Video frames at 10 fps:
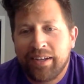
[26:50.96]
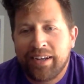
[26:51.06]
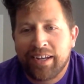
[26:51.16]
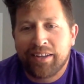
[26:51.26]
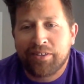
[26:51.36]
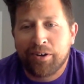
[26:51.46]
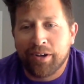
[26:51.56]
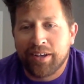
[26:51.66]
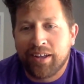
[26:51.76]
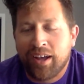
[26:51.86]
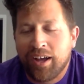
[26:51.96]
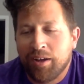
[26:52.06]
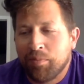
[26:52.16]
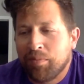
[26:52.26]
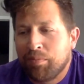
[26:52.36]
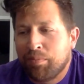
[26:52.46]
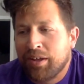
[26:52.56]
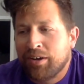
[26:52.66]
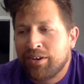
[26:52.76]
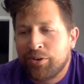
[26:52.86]
I got to throw it.
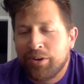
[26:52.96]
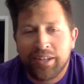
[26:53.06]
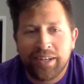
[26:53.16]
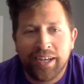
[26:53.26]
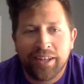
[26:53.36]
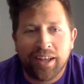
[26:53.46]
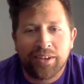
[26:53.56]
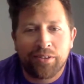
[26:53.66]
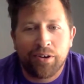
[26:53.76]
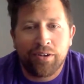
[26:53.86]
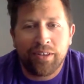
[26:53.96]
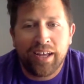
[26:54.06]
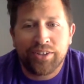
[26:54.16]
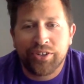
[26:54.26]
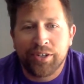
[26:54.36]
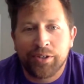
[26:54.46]
Peter Doyle and I got to throw it last year.